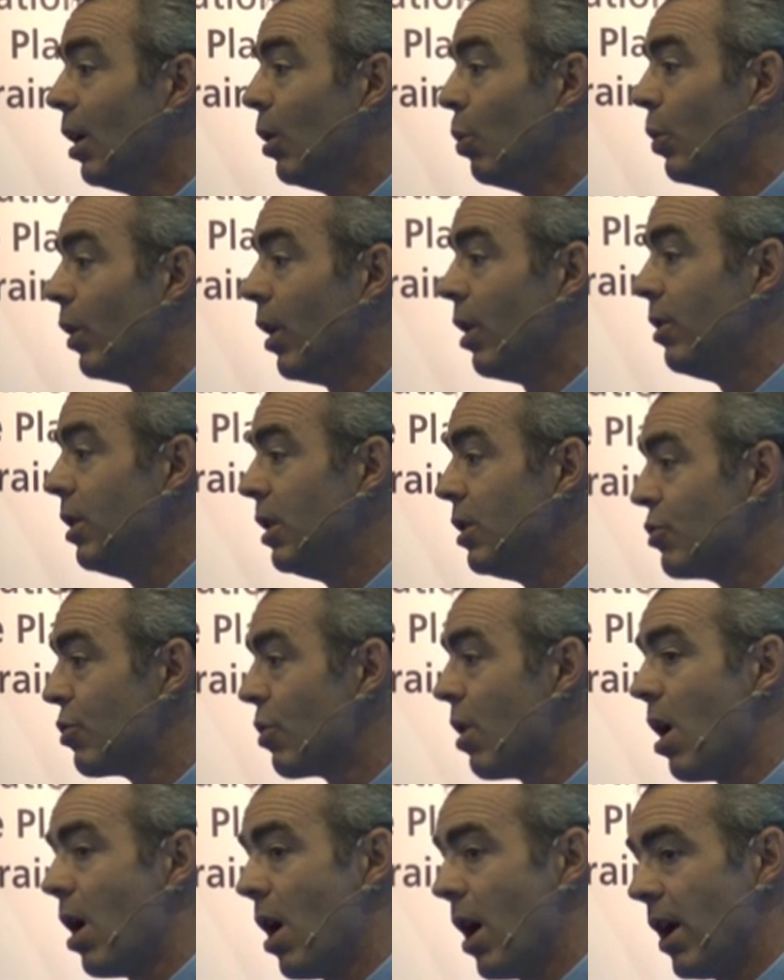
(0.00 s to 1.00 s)
would only
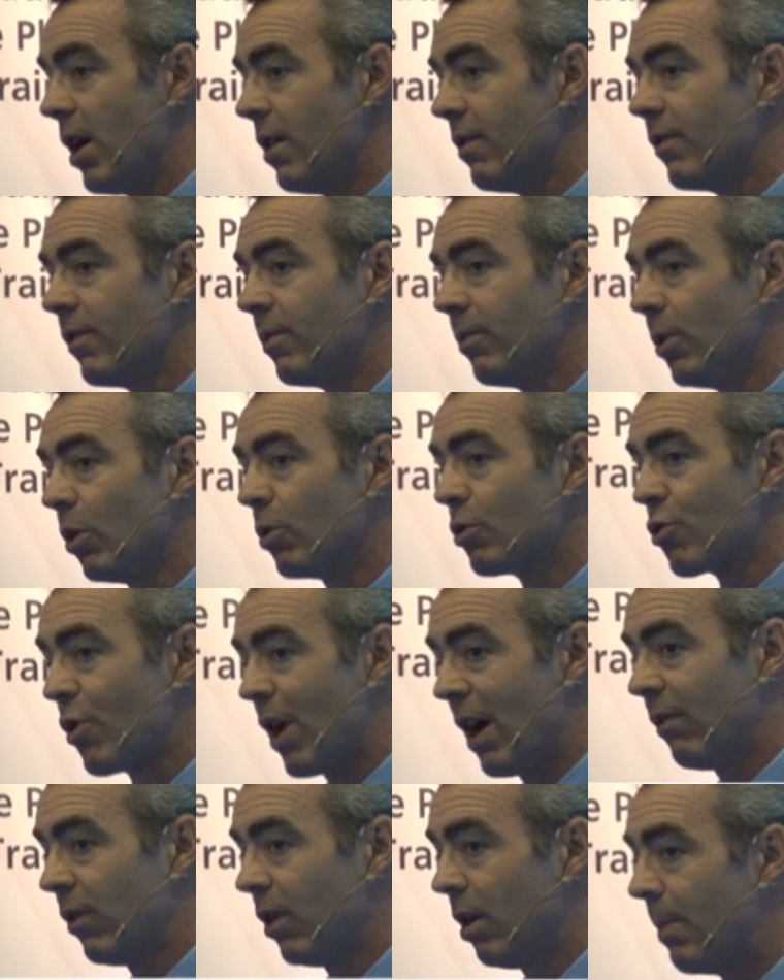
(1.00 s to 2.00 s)
drive or
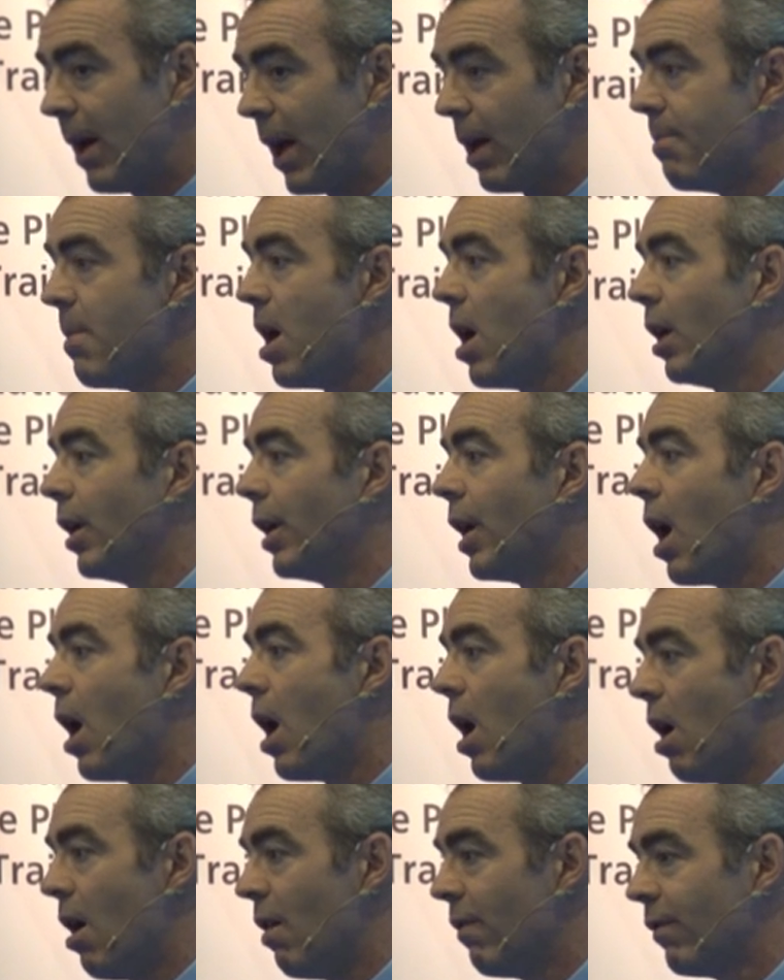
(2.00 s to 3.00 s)
travel about 1.5
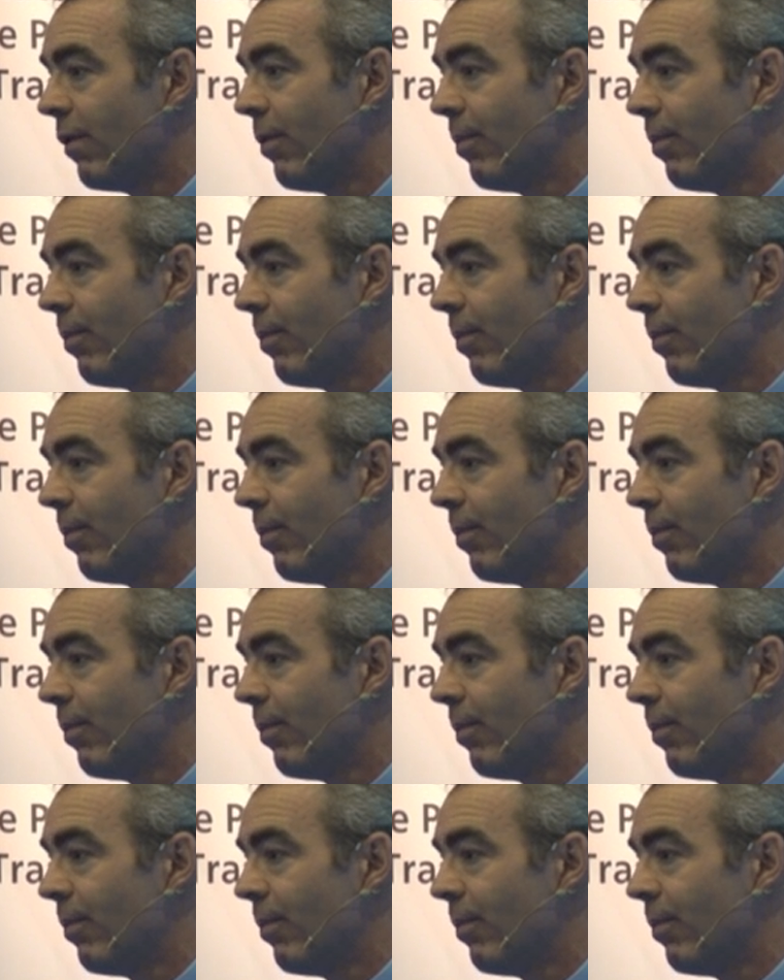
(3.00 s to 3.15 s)
miles.